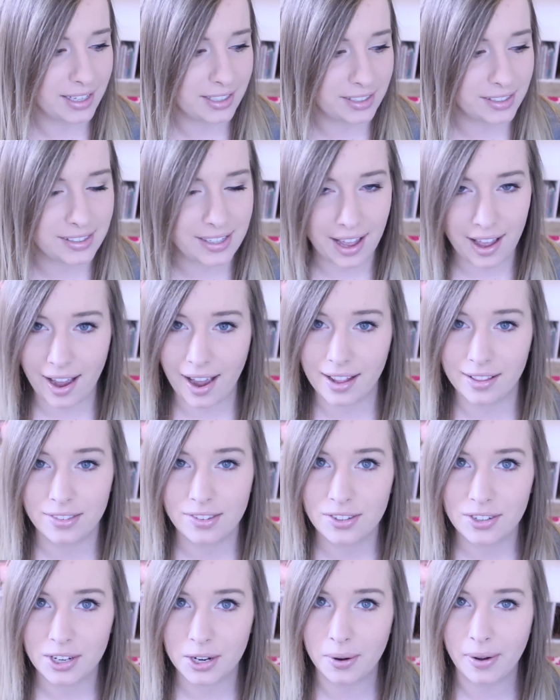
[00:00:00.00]
That just
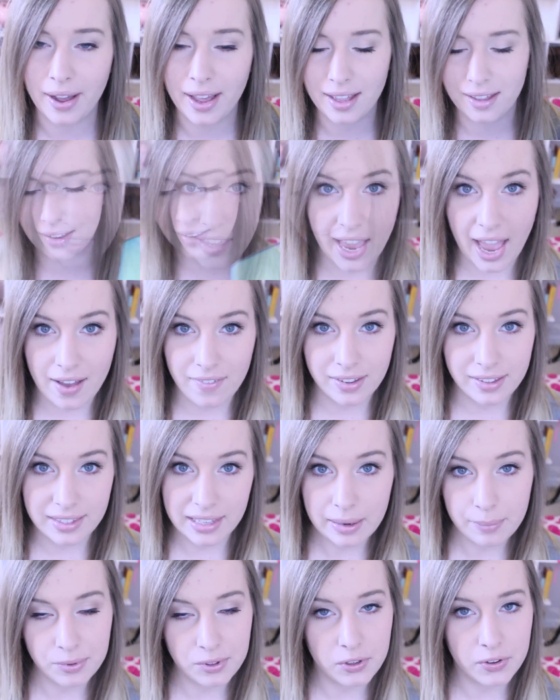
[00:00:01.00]
adds to it. They have it
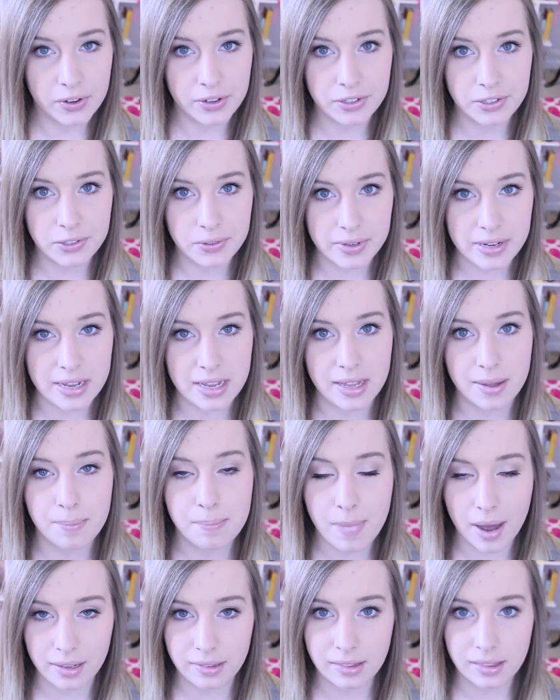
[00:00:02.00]
set up so you can do it
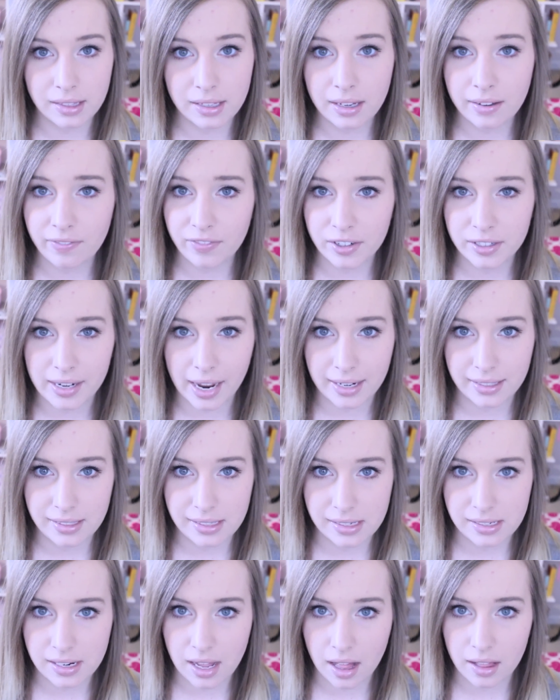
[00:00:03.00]
monthly for
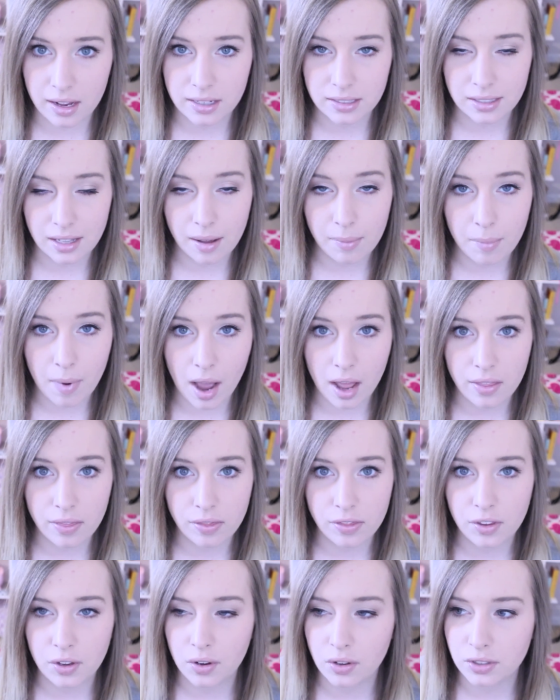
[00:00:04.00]
$19 a
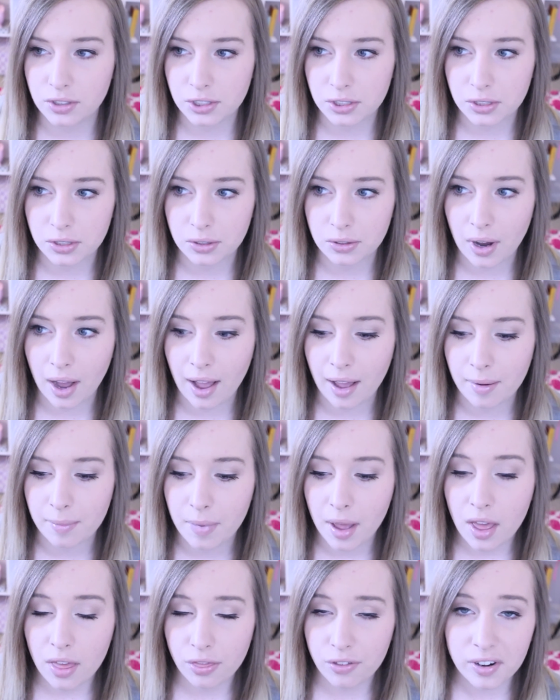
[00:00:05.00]
month. You can do
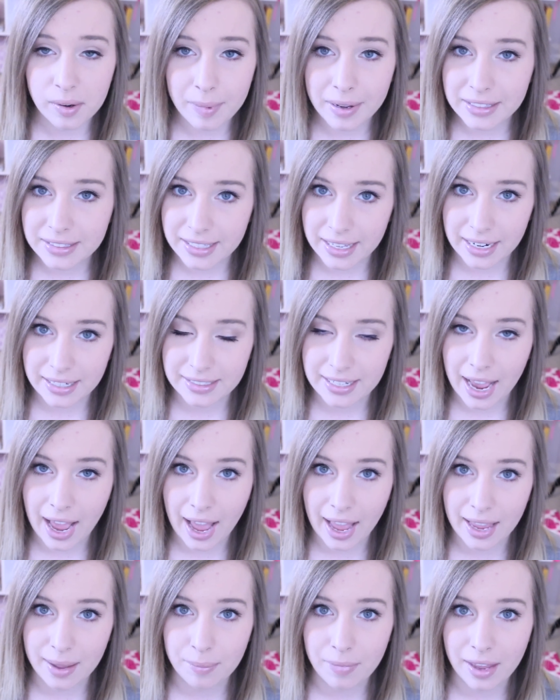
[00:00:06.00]
um, three months at a
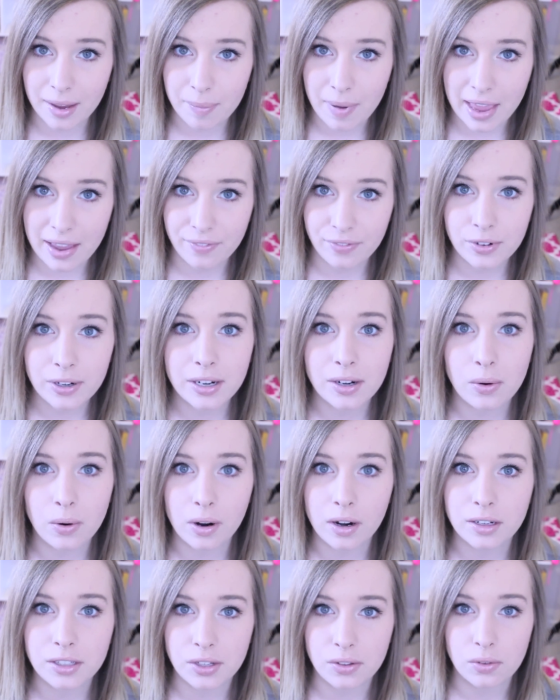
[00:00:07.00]
time, like pay for it,
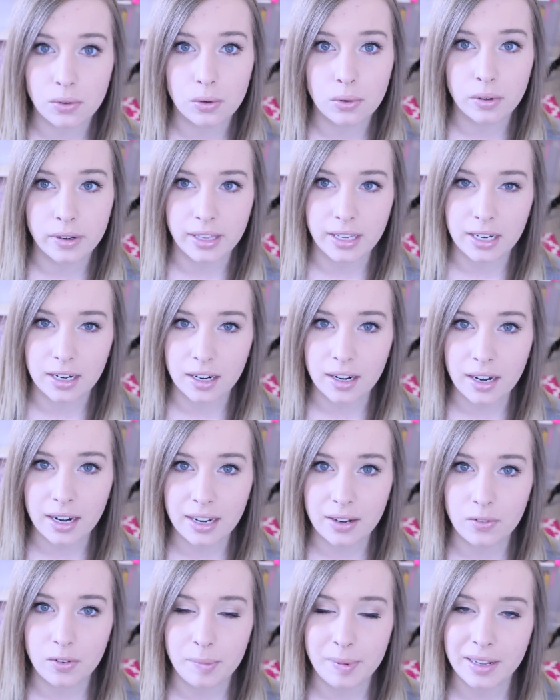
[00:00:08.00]
or do the whole year.
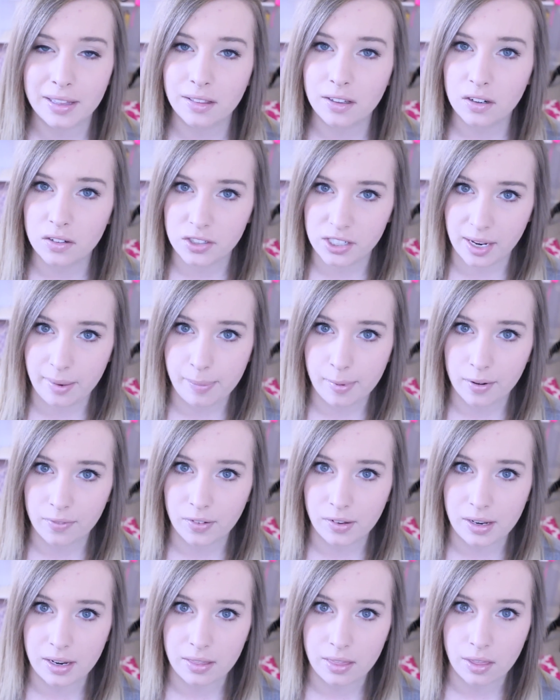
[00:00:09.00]
And it would be a little cheaper
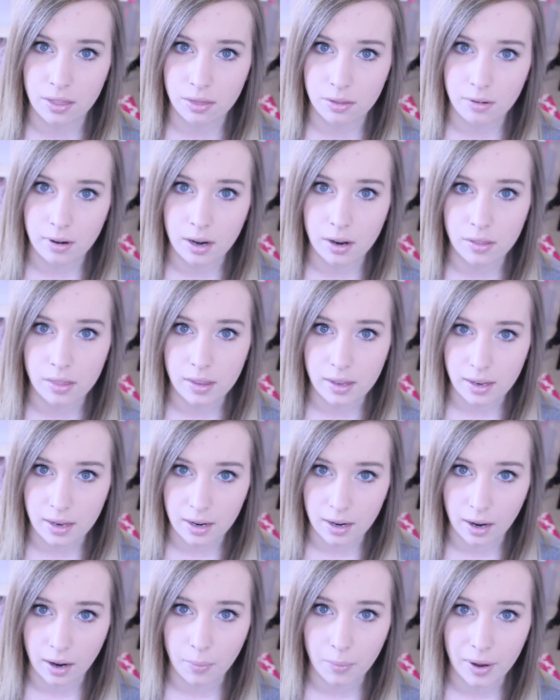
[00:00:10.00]
if you did the three or the
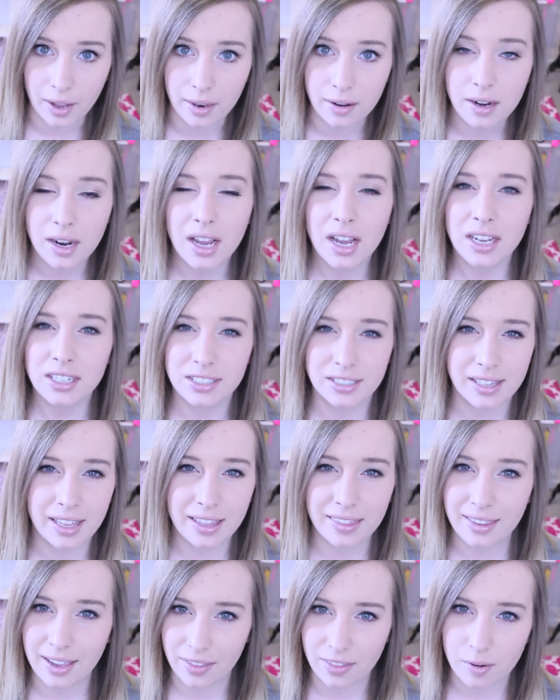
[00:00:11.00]
year one, just
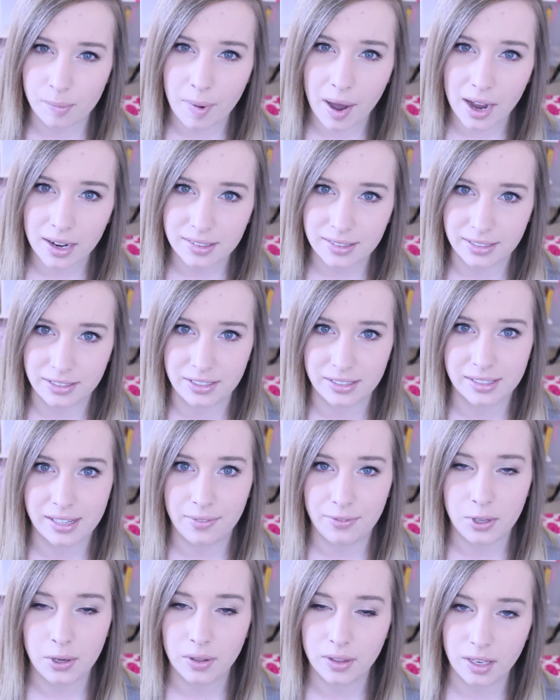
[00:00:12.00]
like the other box. It just
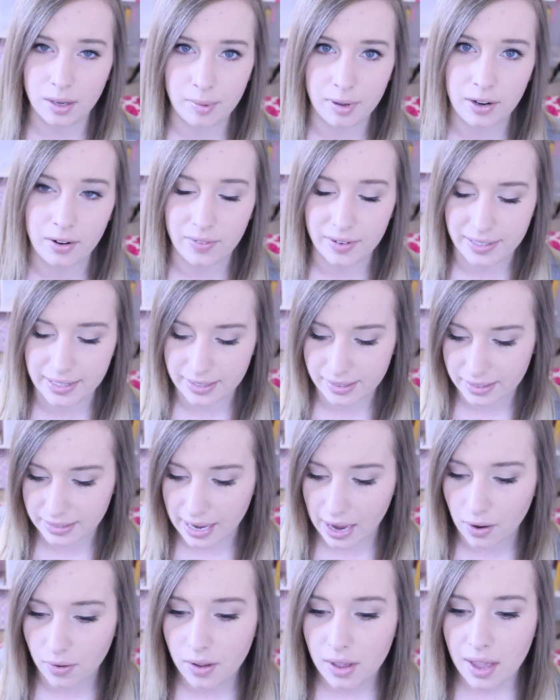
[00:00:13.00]
gives you a little bit of a
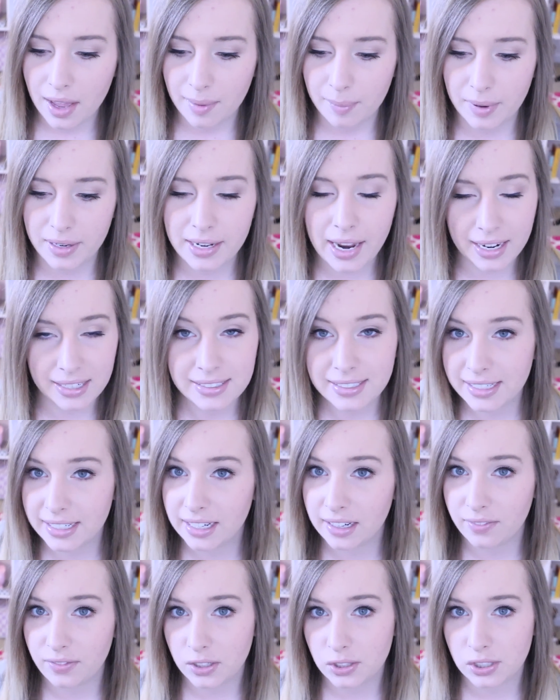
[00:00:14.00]
discount. But
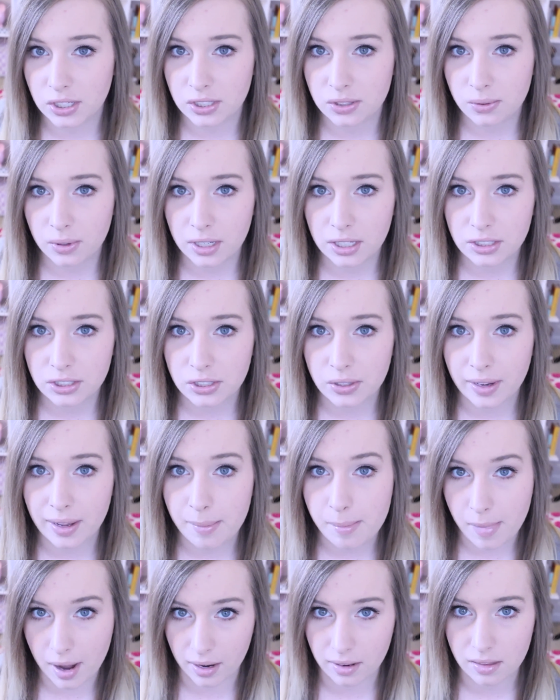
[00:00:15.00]
19 if you just want to do
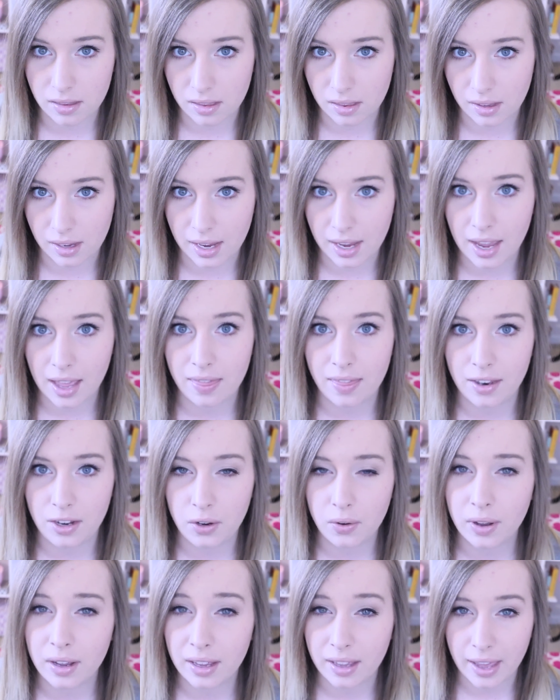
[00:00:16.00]
it monthly, and then
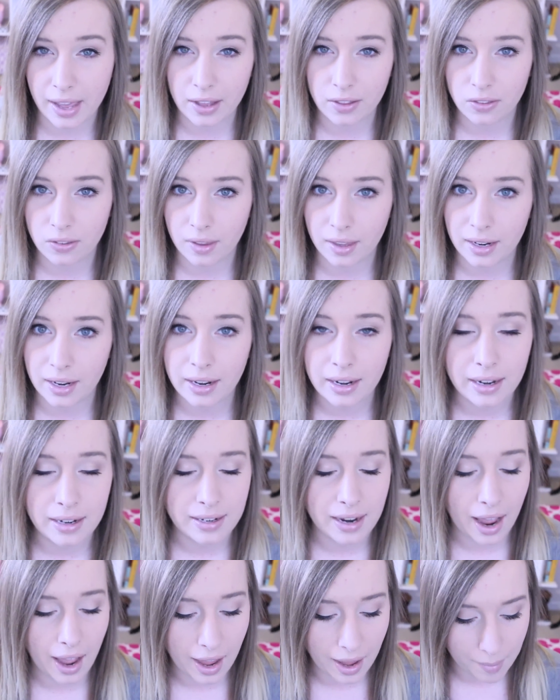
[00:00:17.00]
you can cancel at any
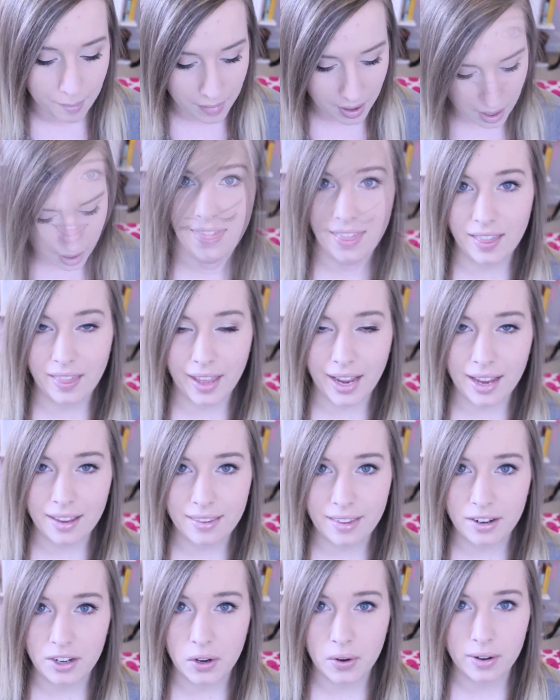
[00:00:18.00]
time. And then like
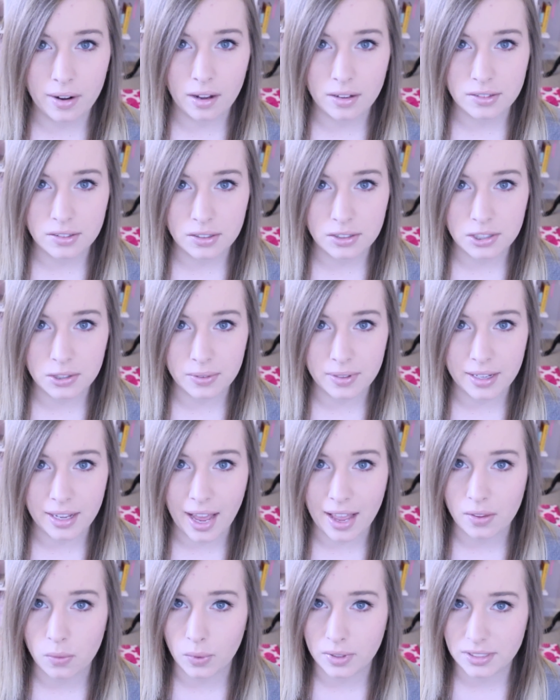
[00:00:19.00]
I said, you can also do it
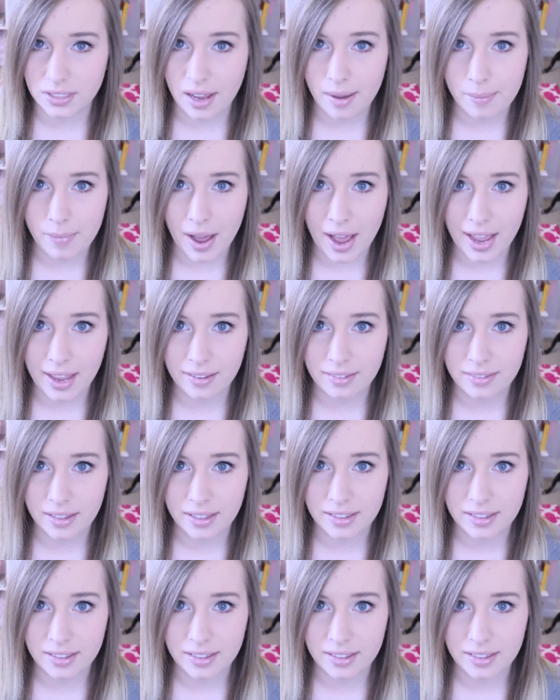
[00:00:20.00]
as one-time buys.